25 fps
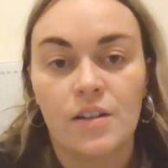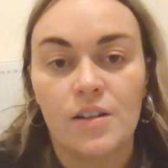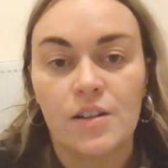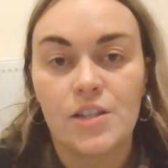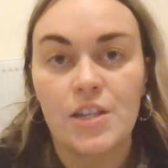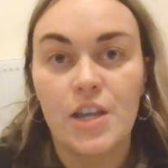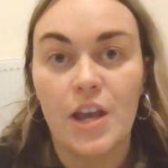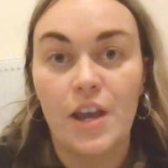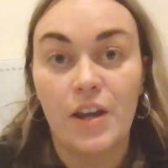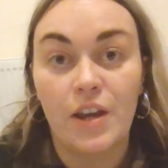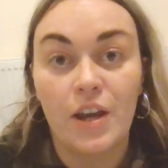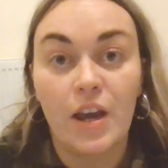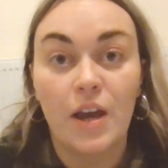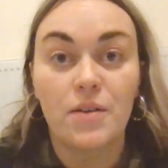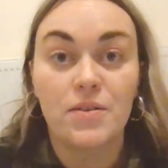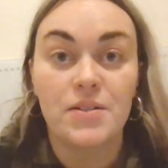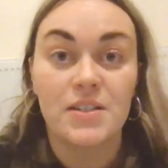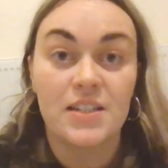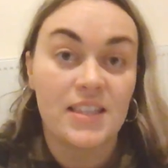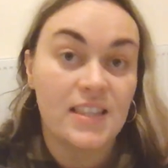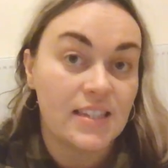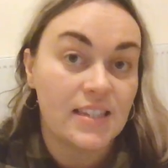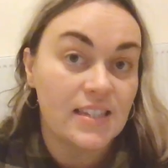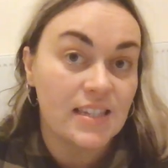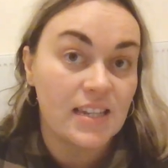So you go
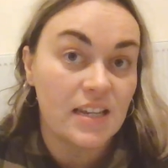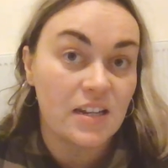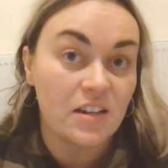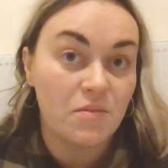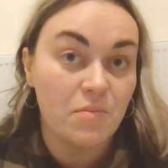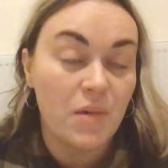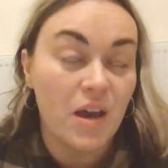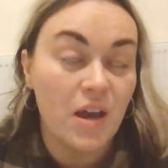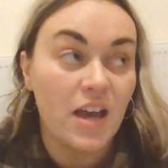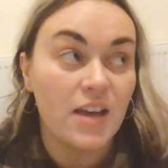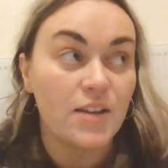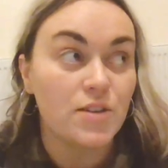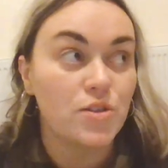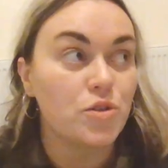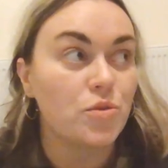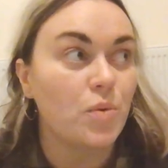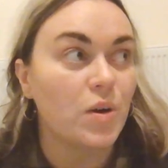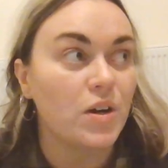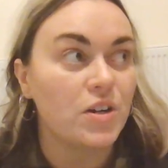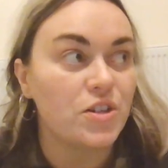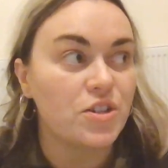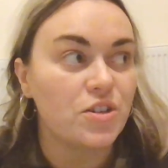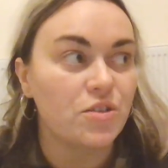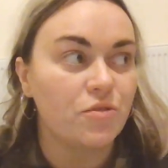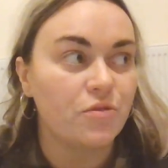to the cinema to
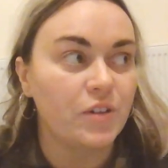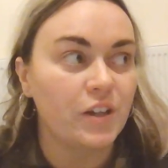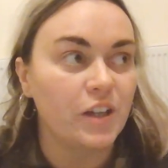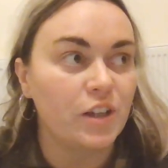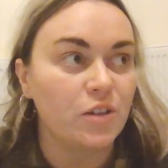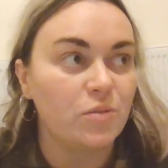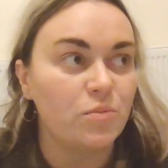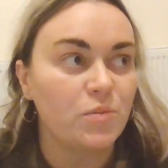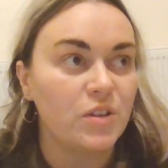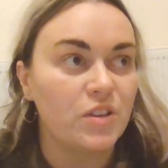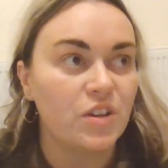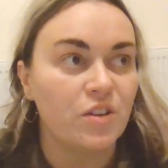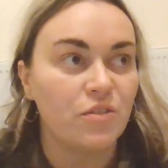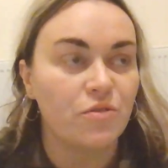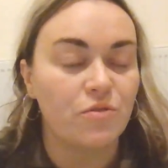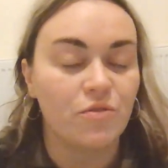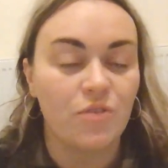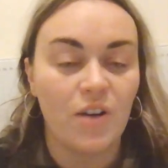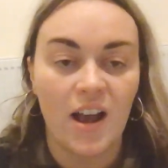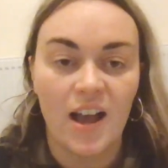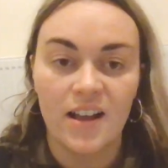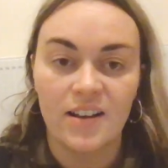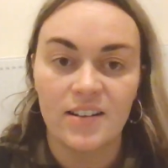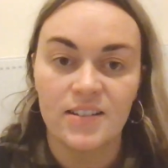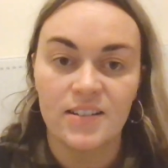watch a film with your
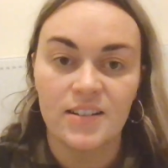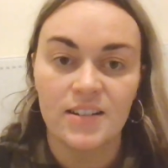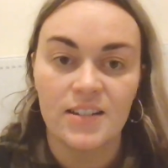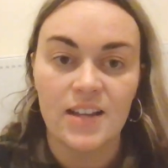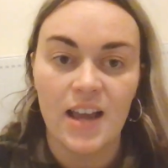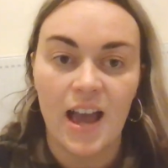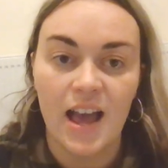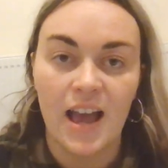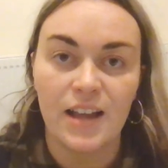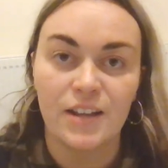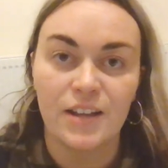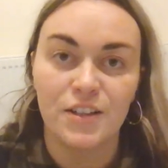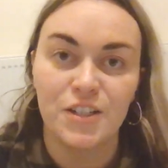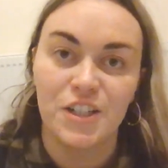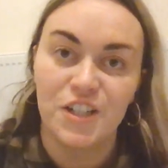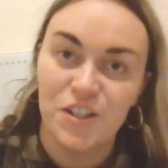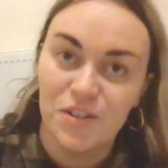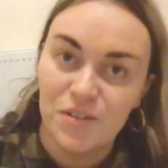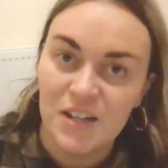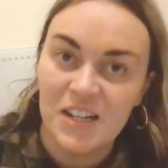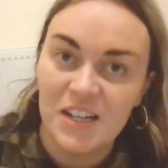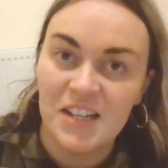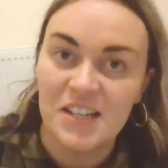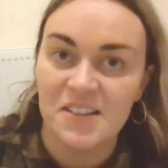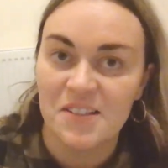friend and
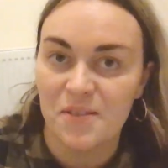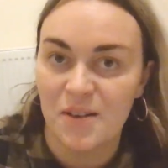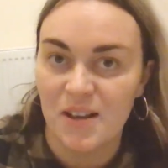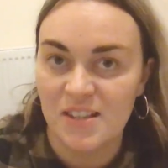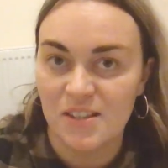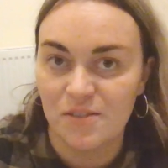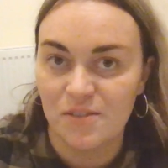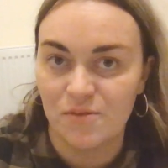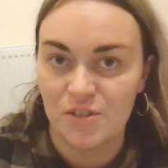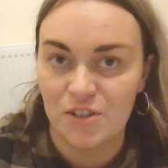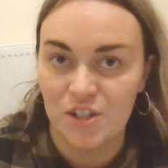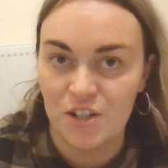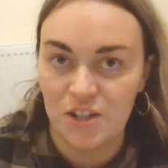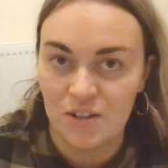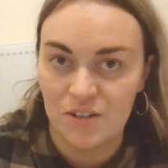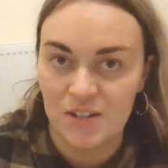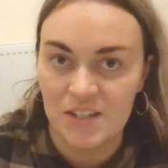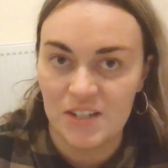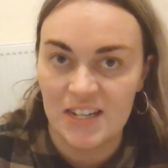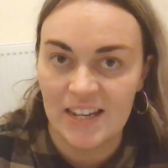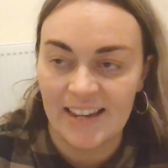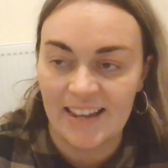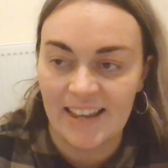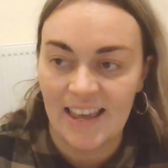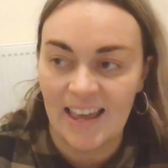you need to ask for 2
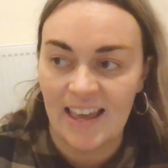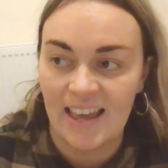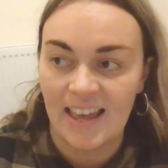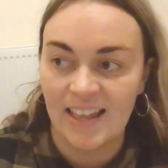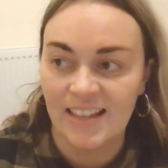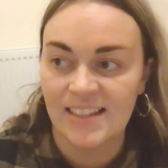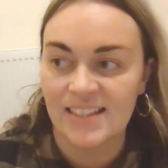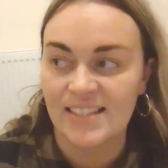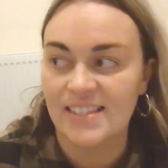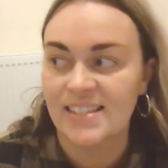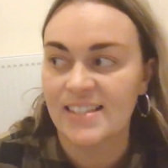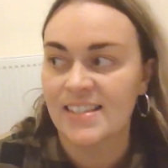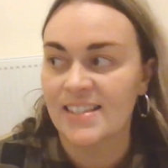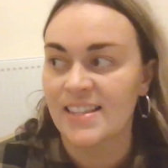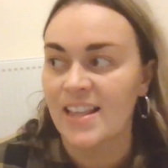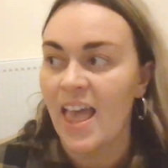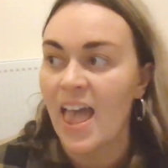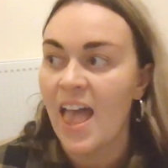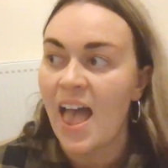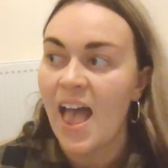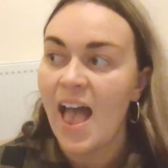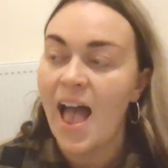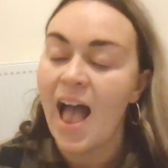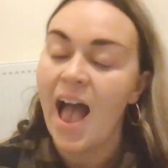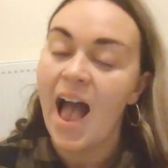tickets.
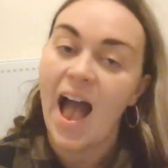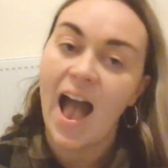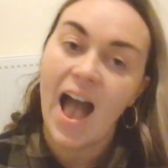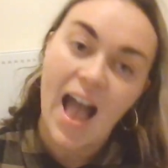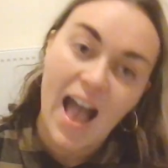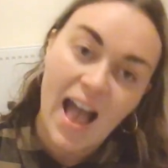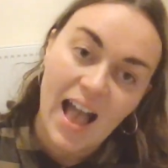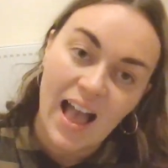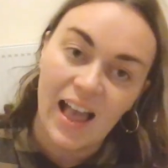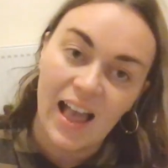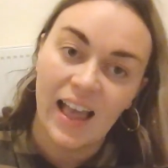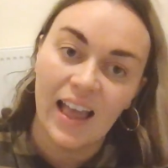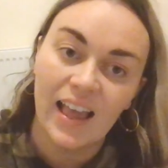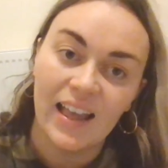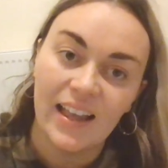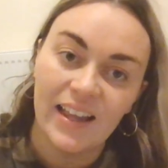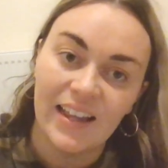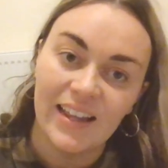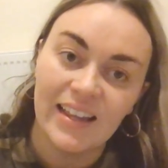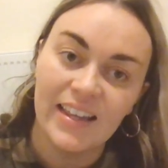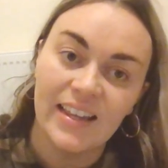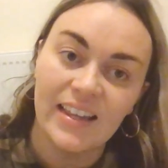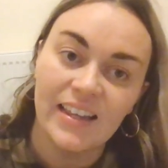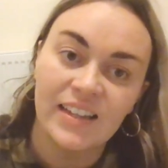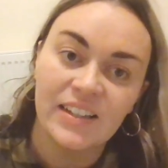
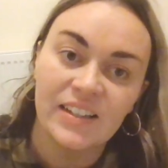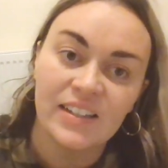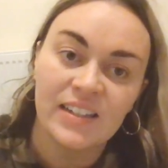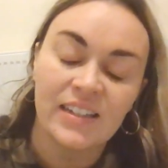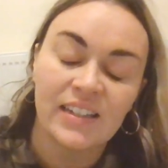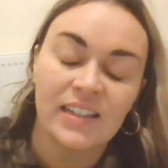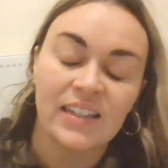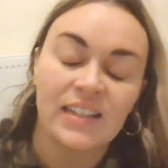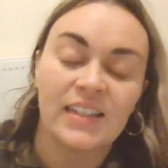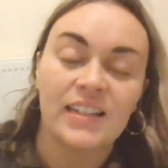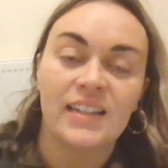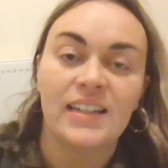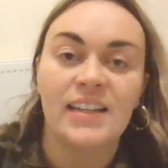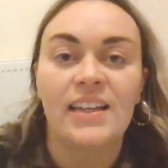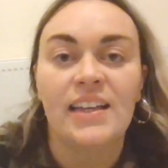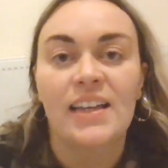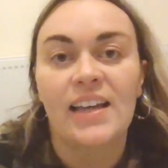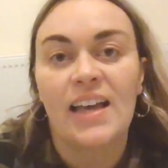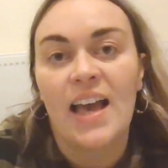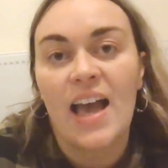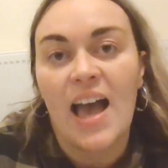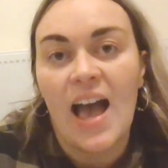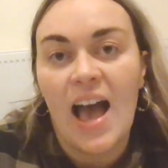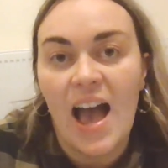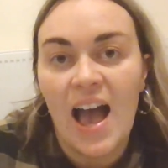Hi,
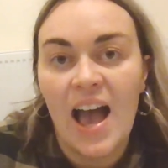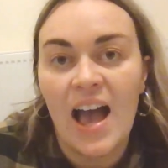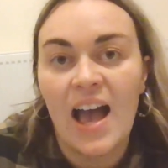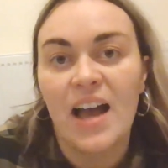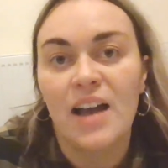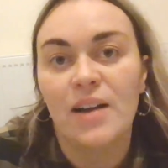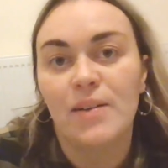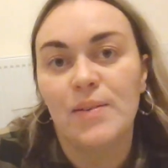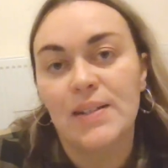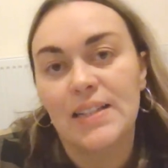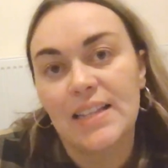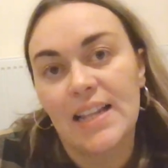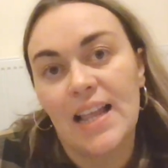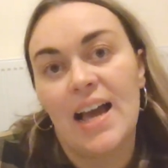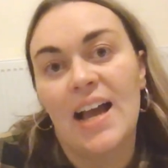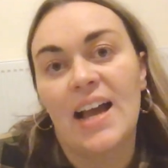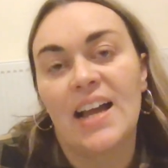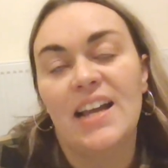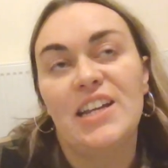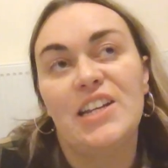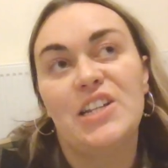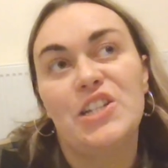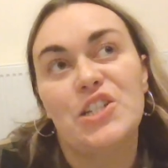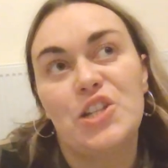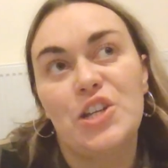I would
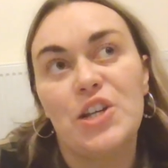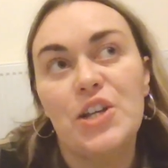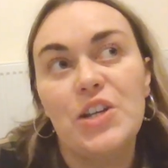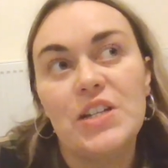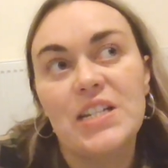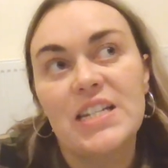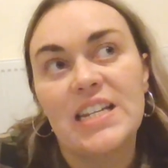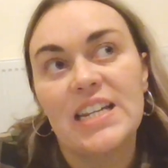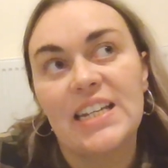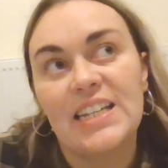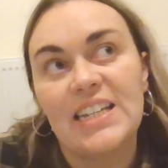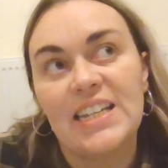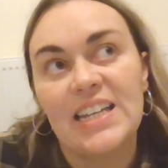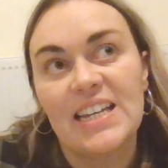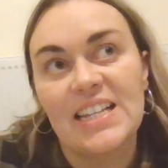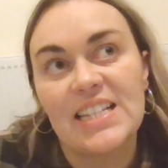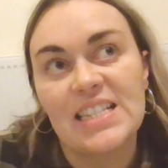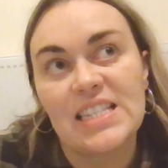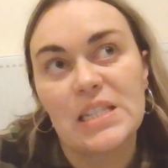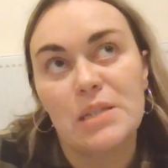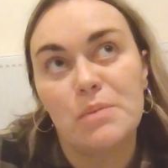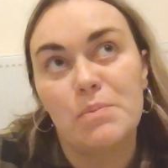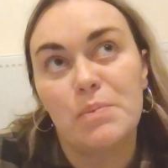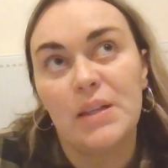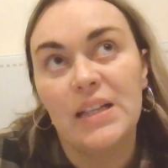like 2
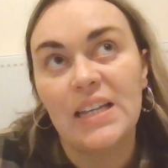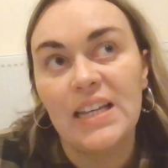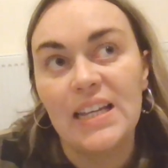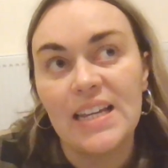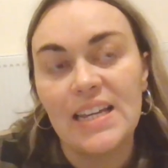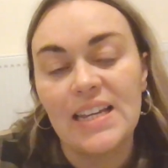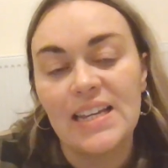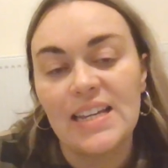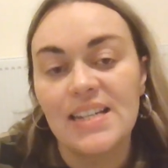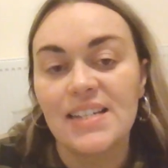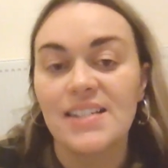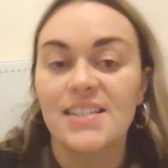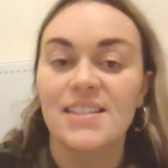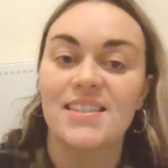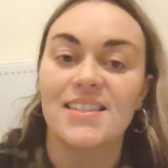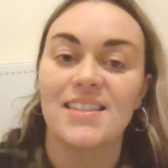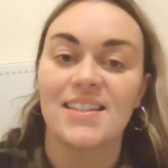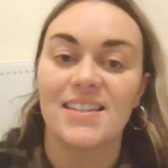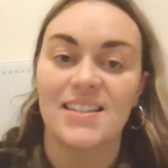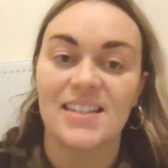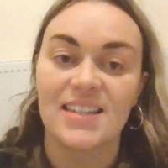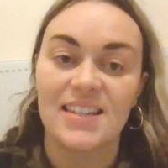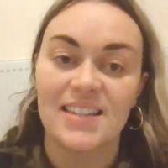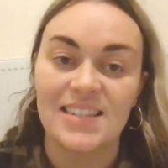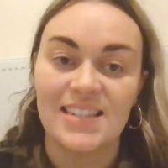tickets, please,
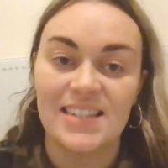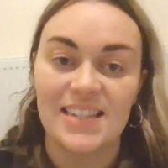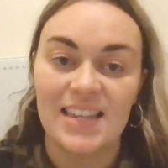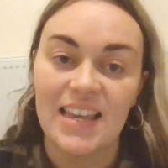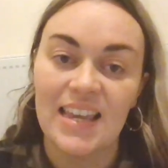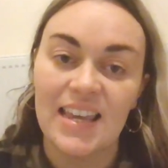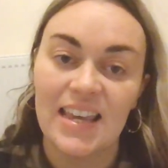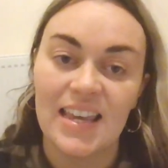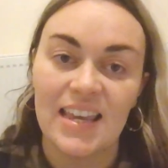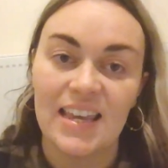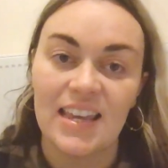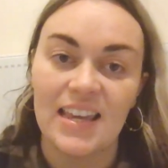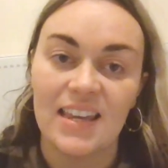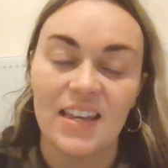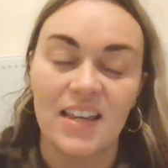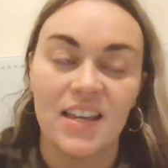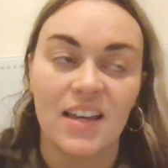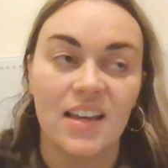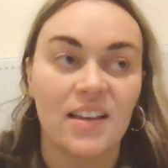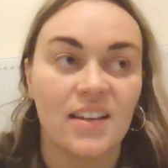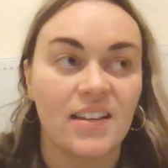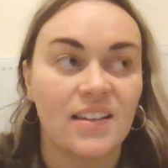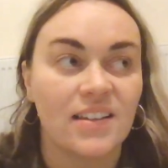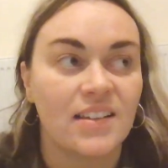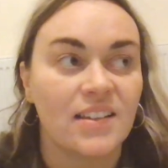to see
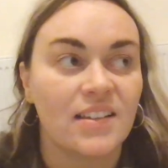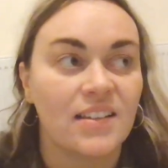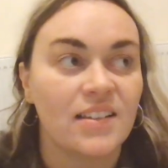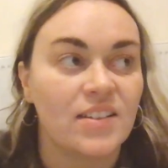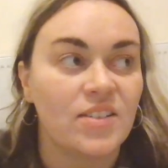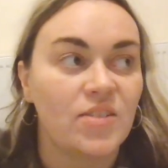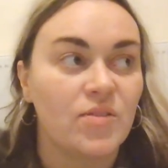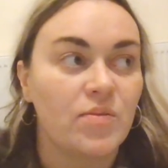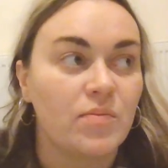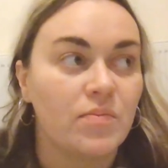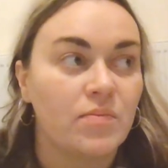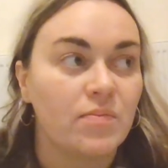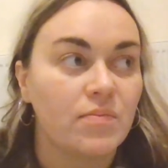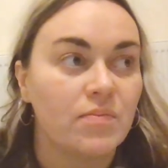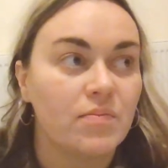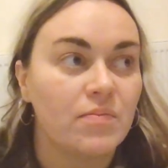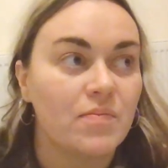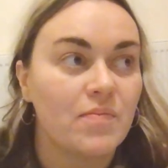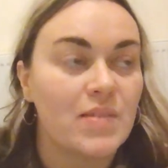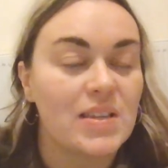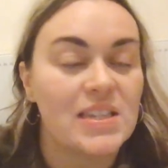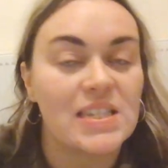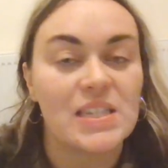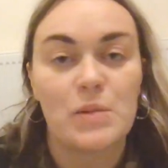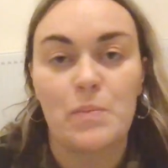
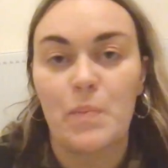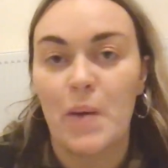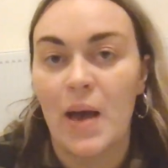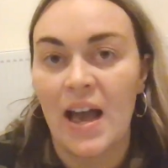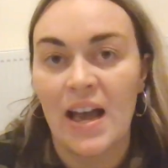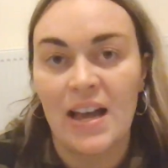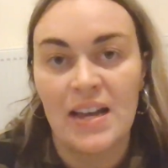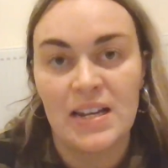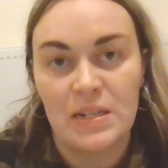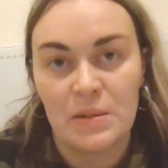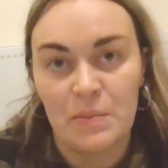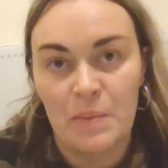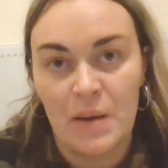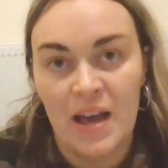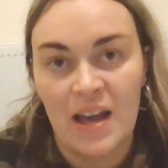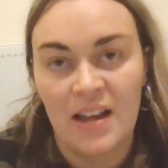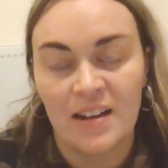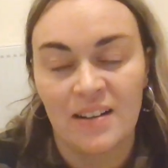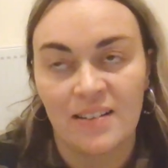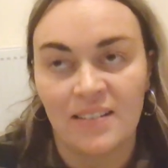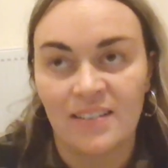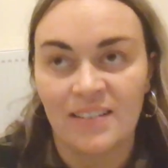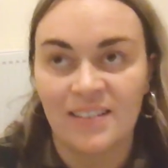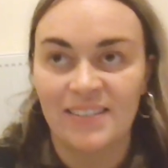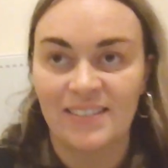
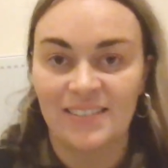Spider-Man.